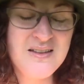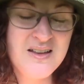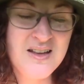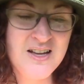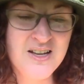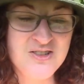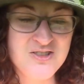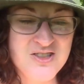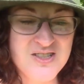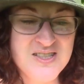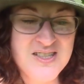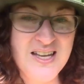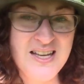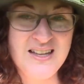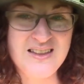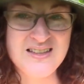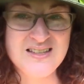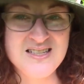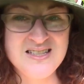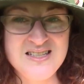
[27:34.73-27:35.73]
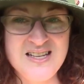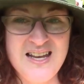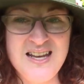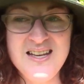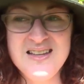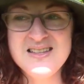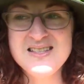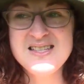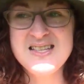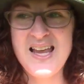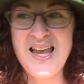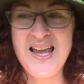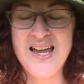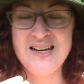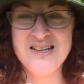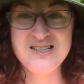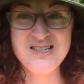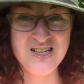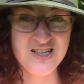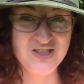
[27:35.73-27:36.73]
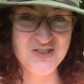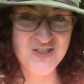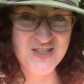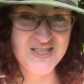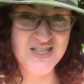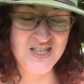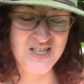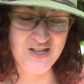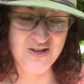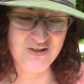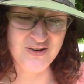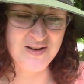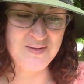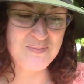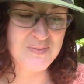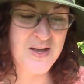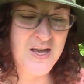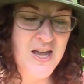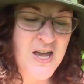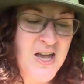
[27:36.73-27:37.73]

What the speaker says: countries like the States and countries in Europe.